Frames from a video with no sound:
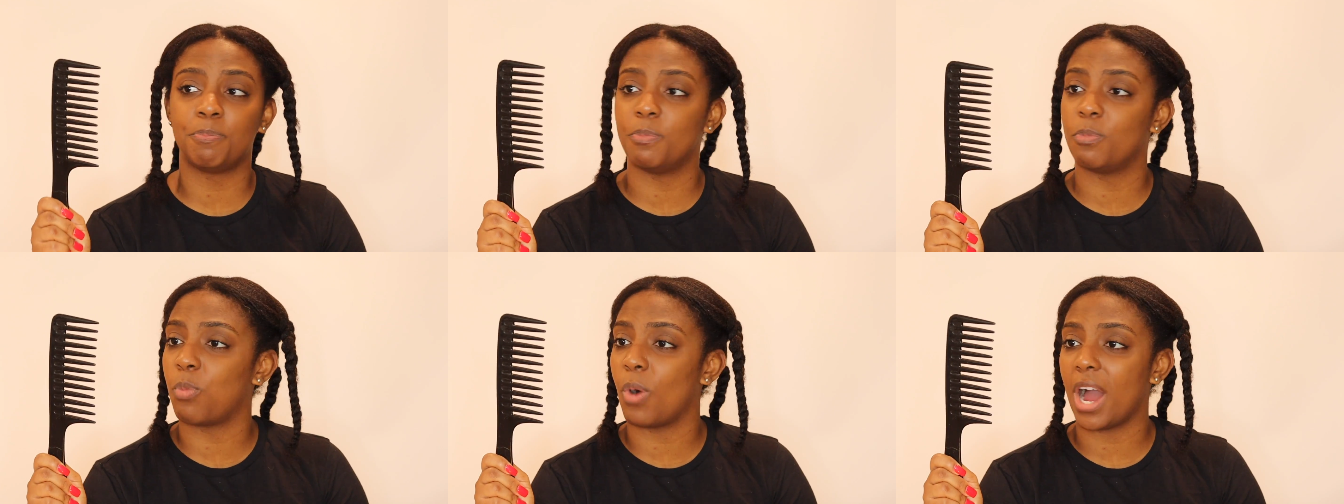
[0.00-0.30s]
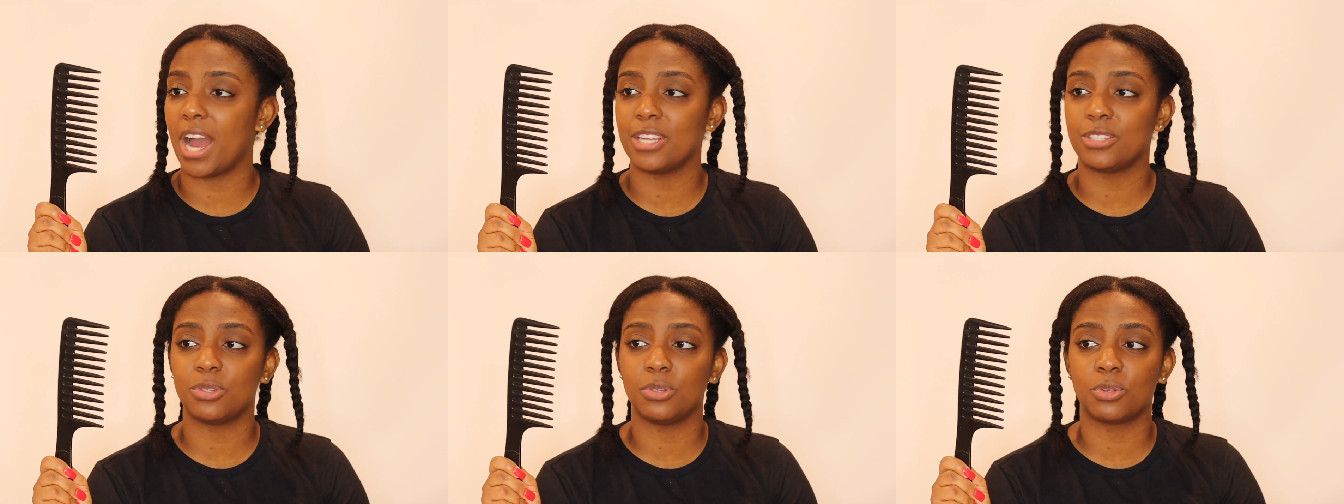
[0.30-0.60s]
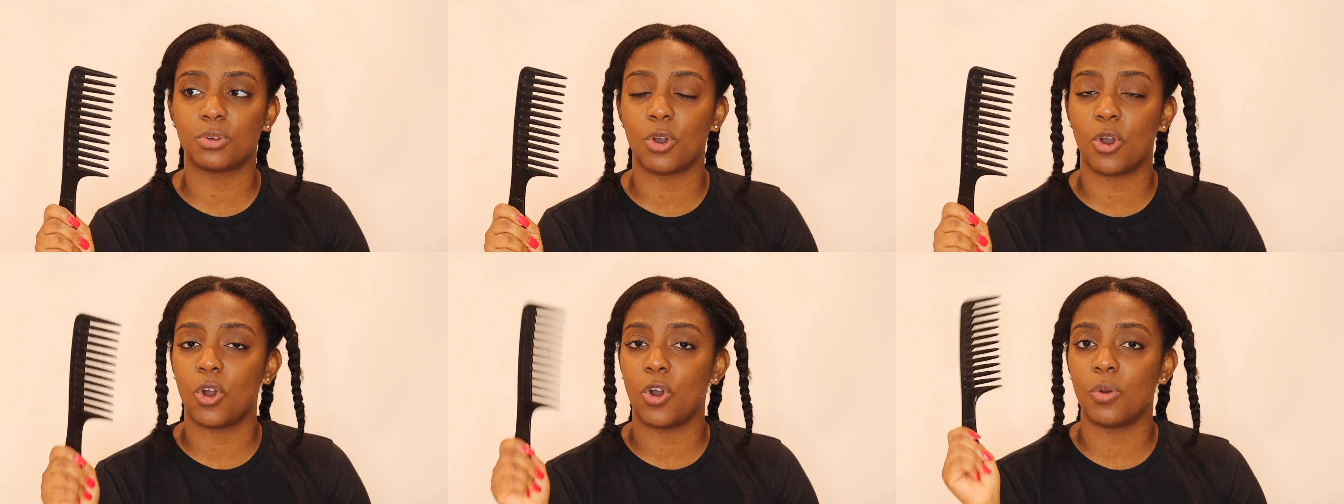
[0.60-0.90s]
Wide
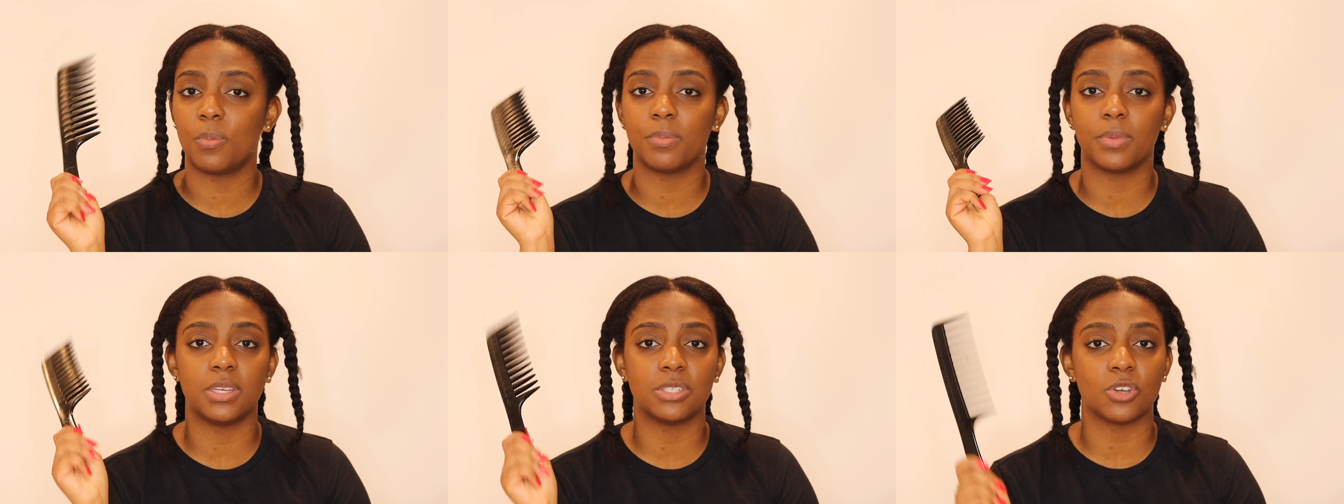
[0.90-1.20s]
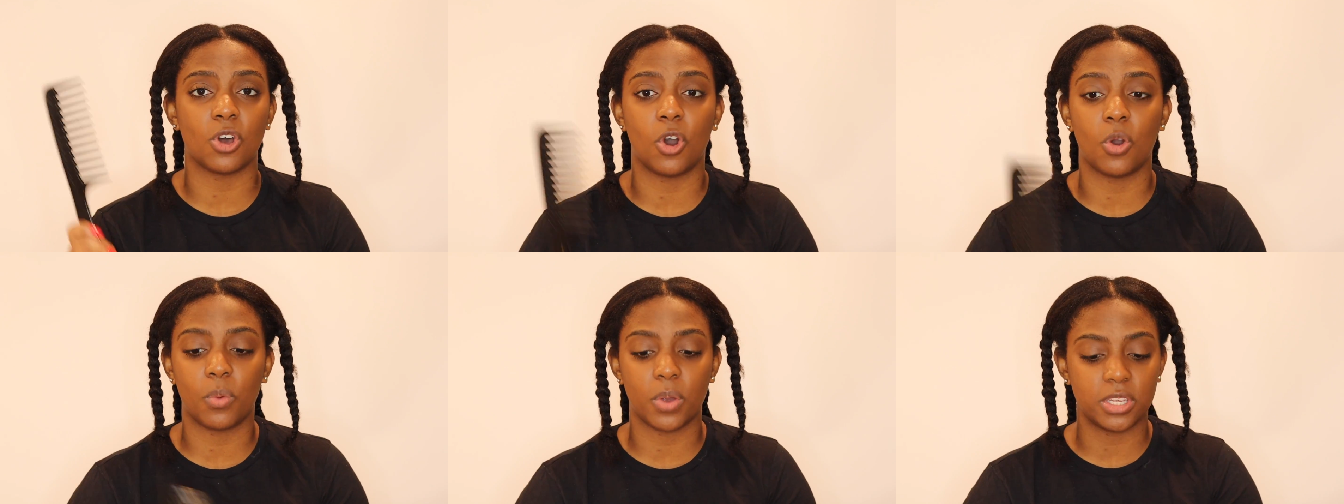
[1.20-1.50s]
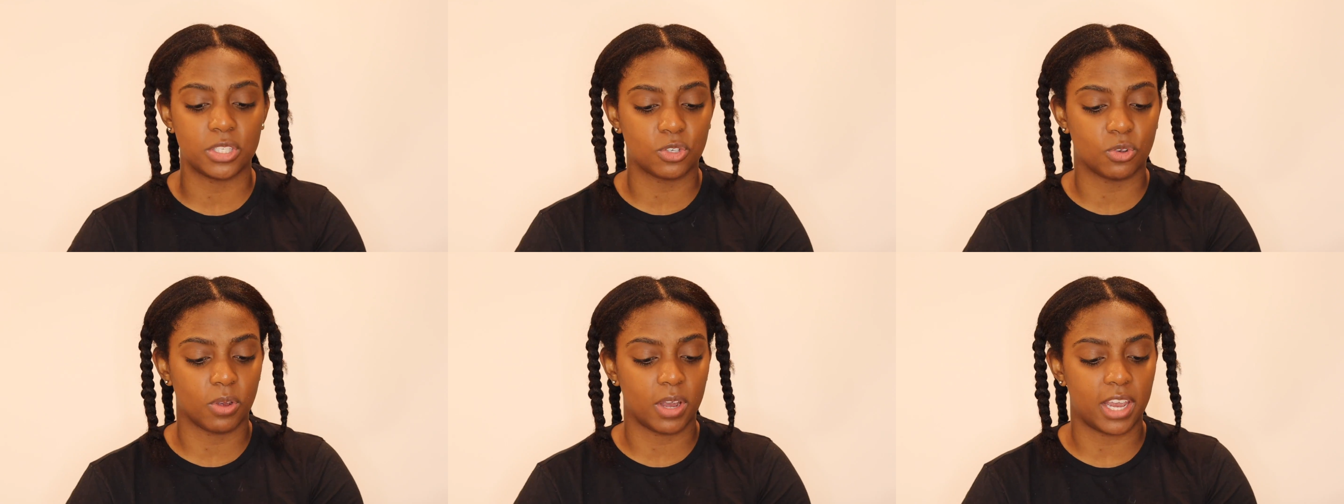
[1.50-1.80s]
tooth comb is
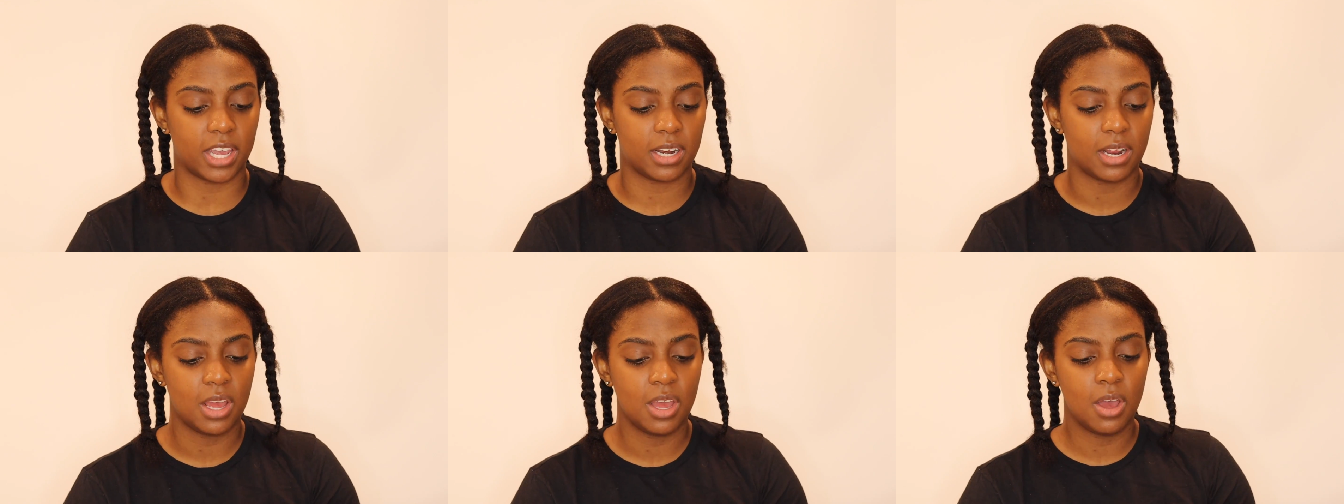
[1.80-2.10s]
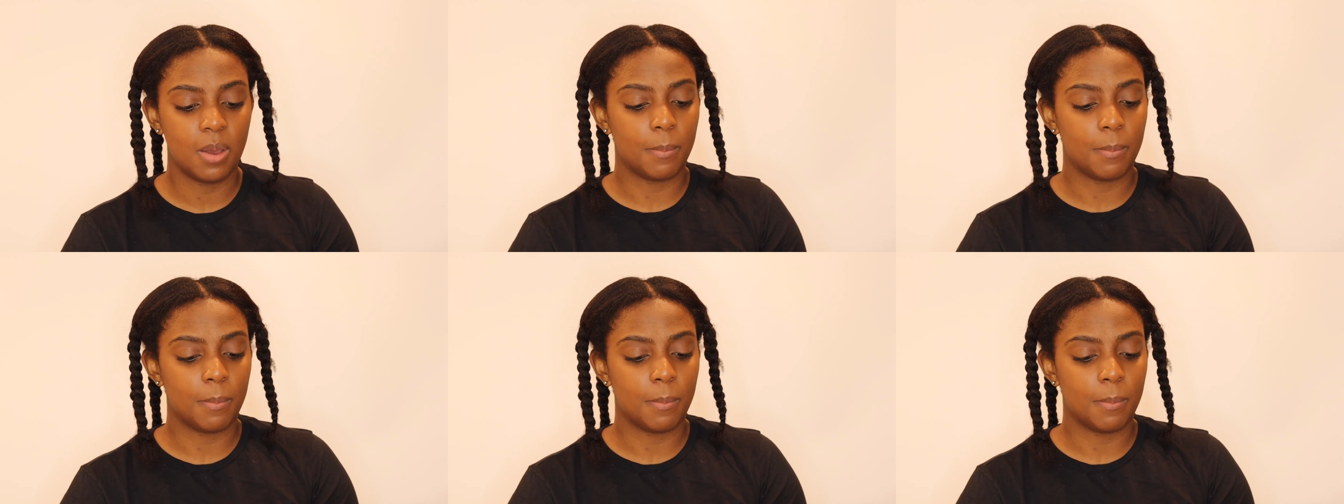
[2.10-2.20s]
always great,